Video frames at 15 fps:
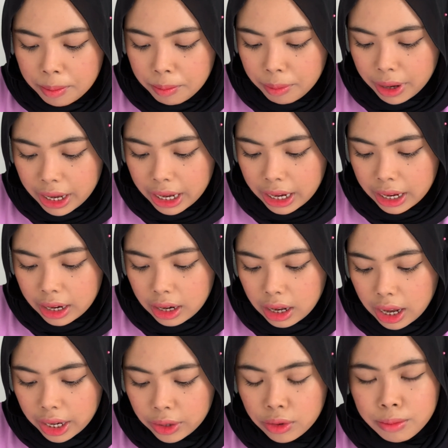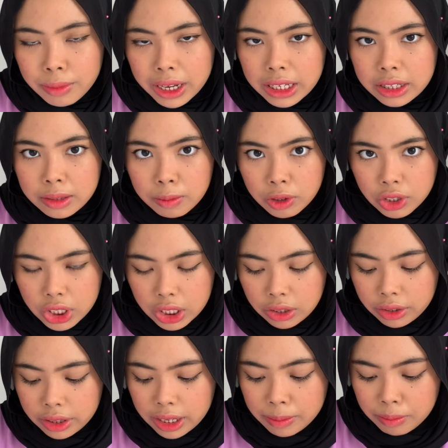but I don't mind splurging
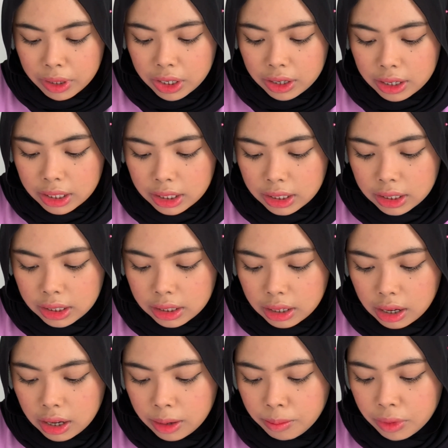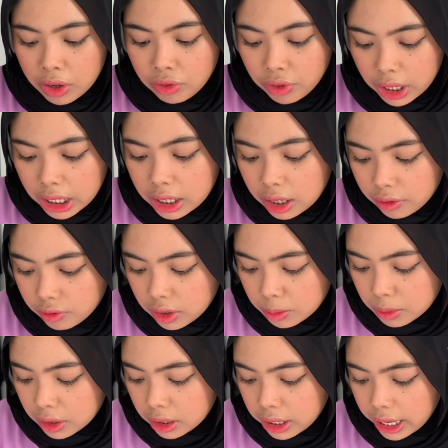on them because they're really
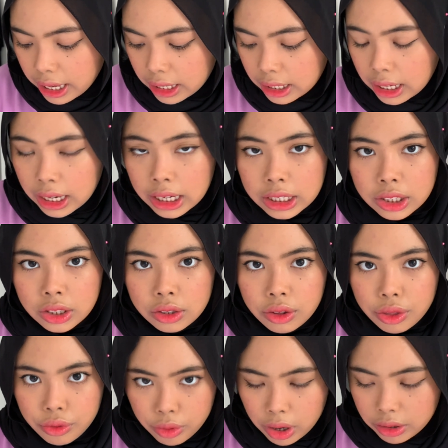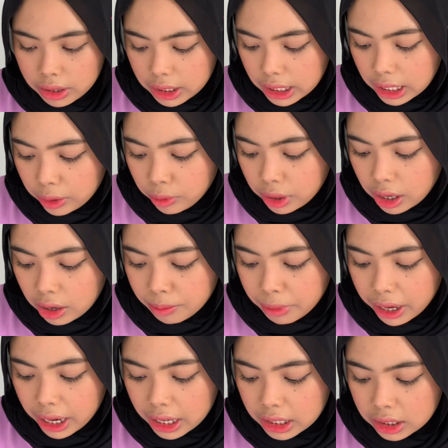comfortable and they last throughout the day without
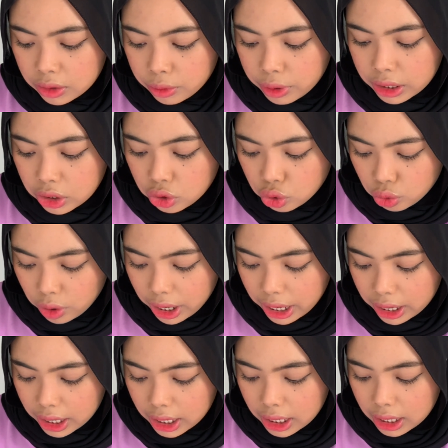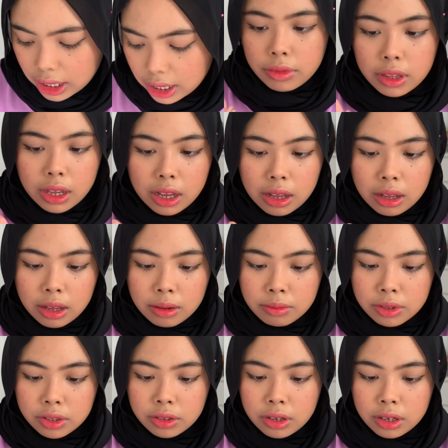my eyes going dry. I'm
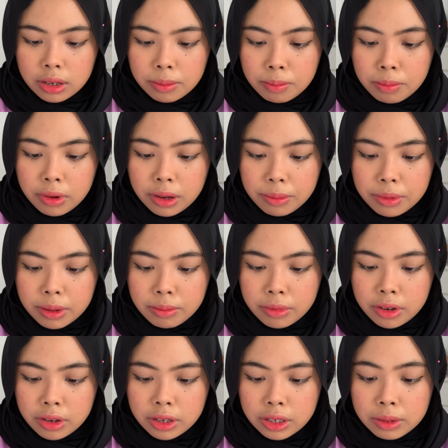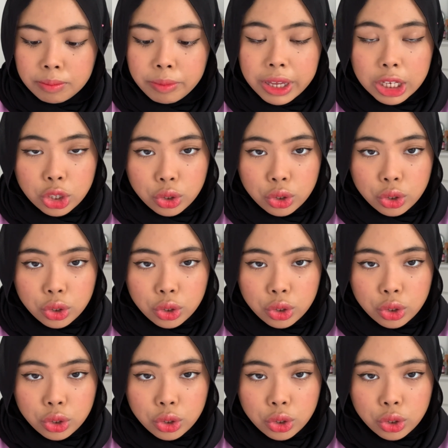just gonna pop them on. Make